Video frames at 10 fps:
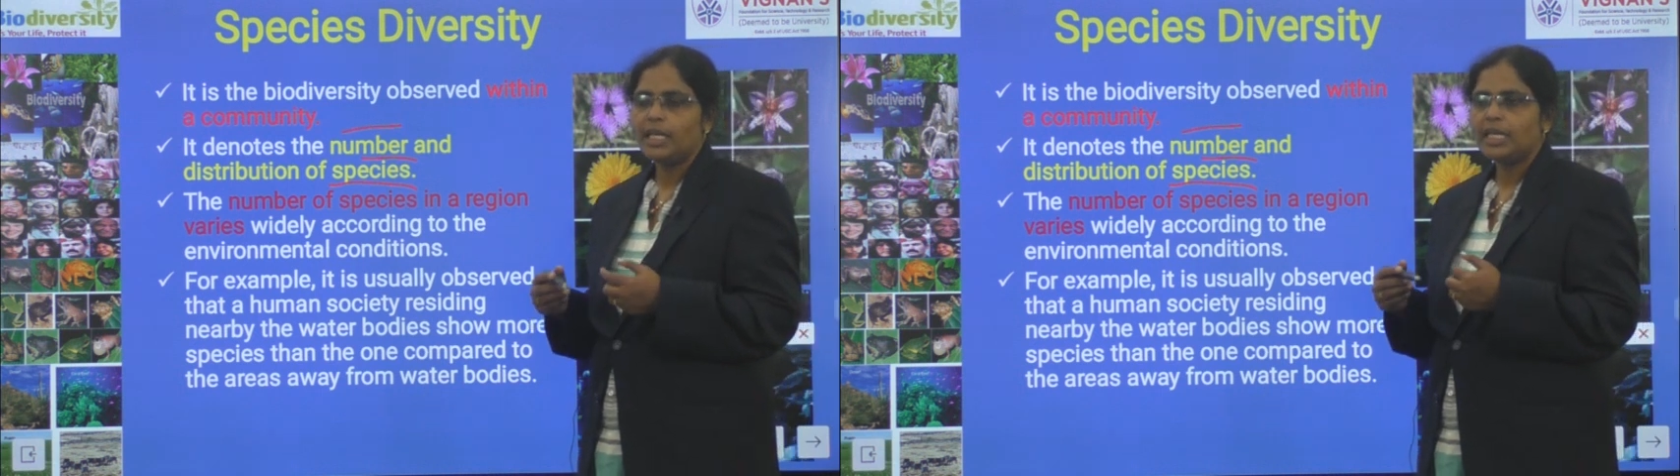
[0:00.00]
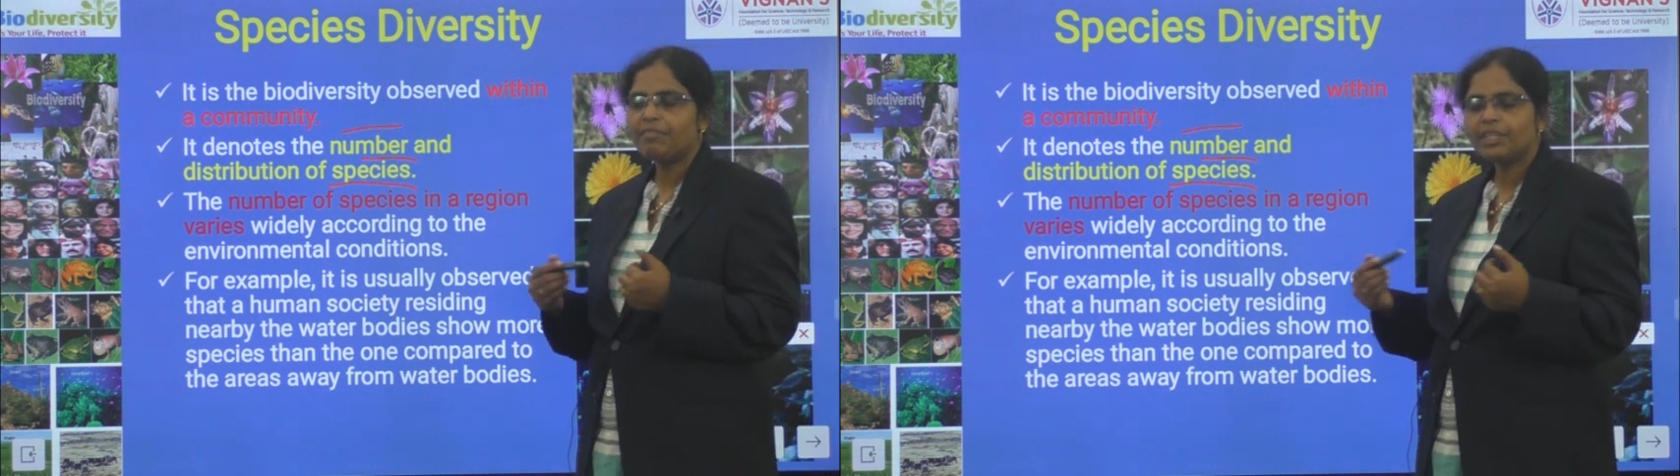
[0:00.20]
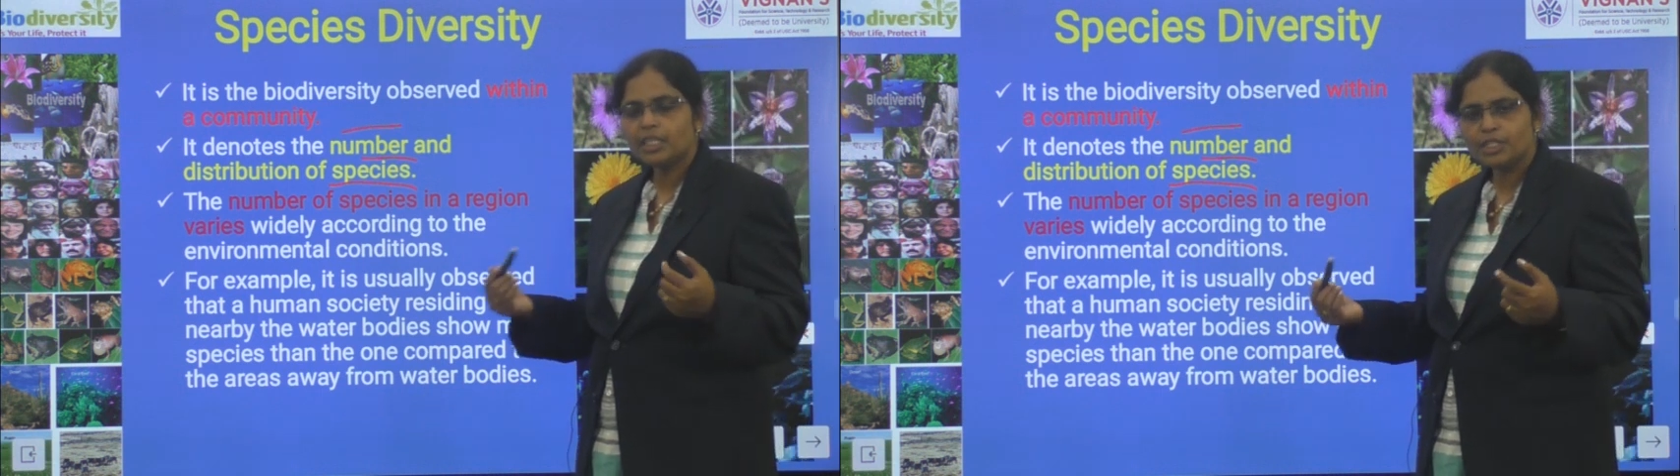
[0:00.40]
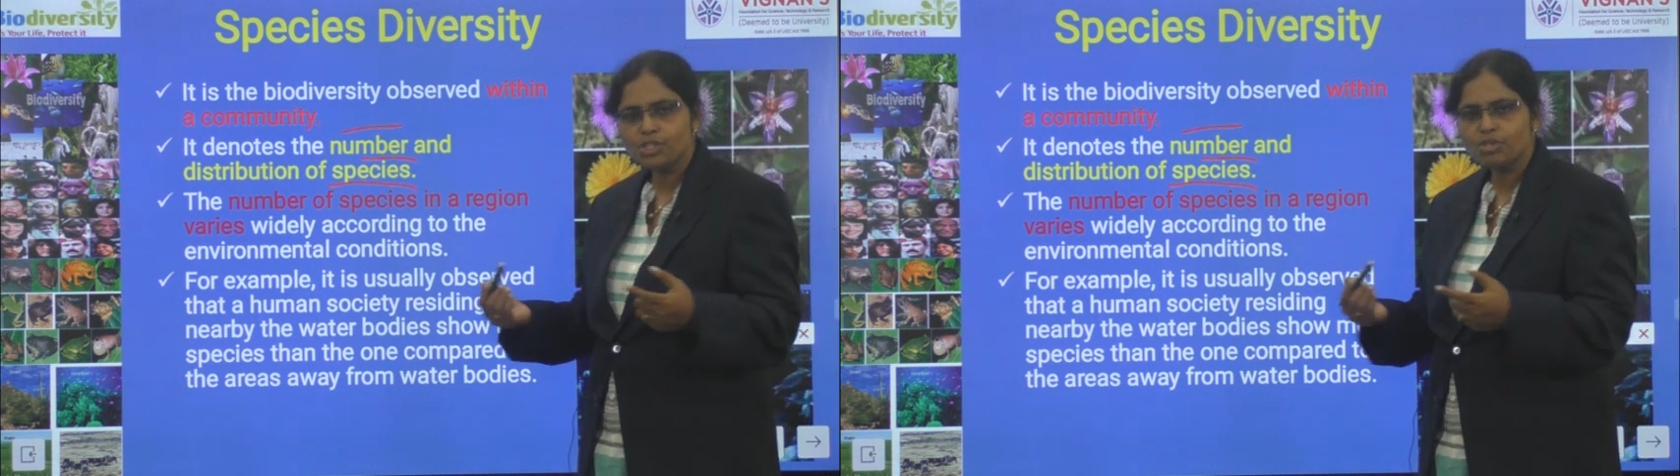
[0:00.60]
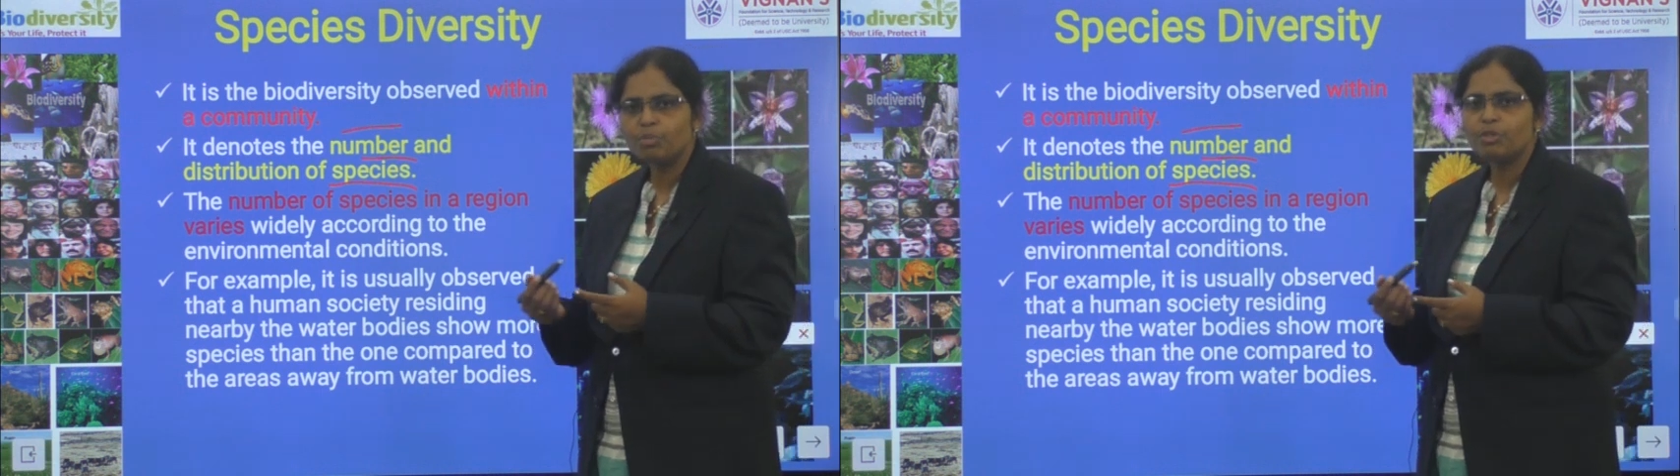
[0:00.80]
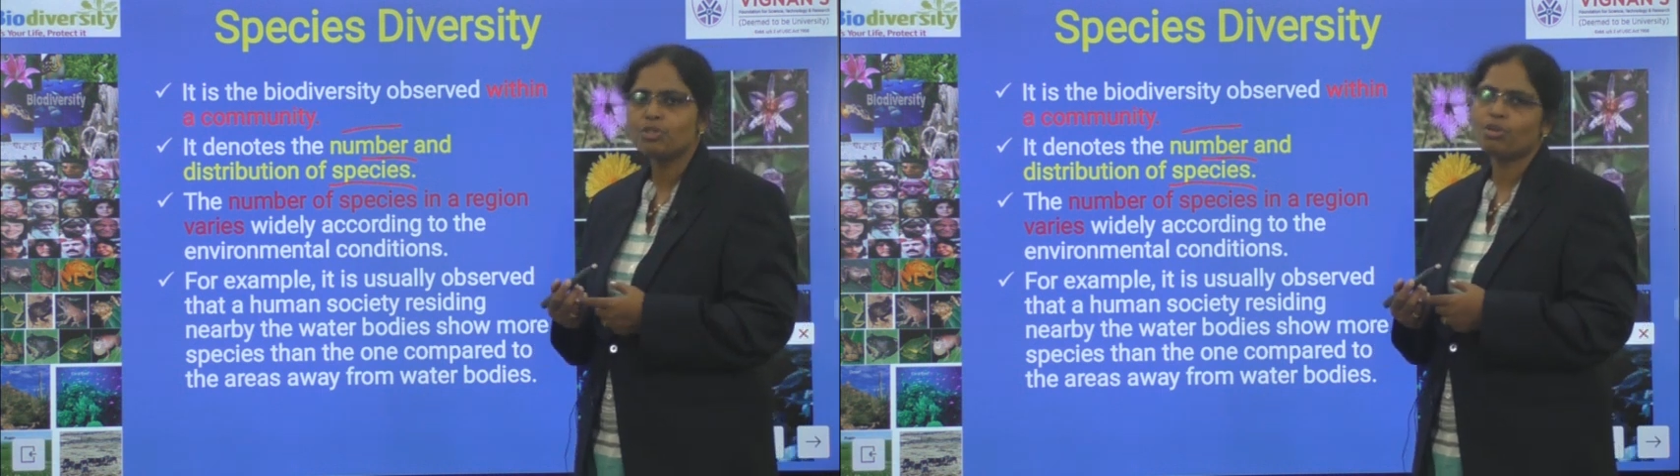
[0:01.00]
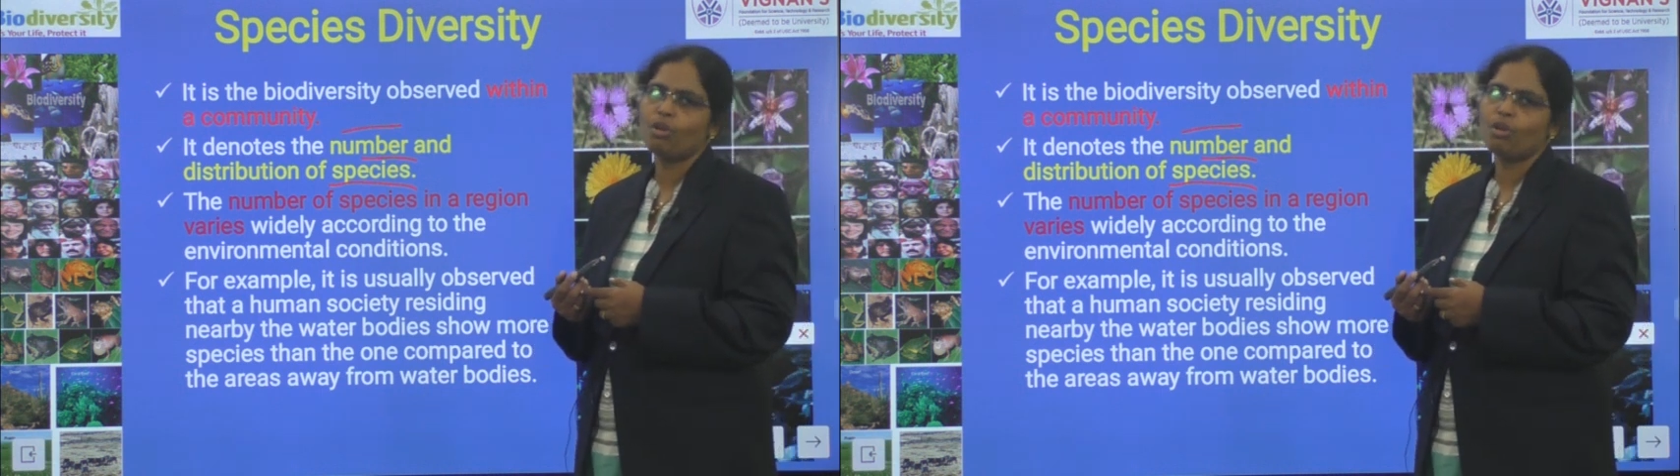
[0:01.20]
even the distribution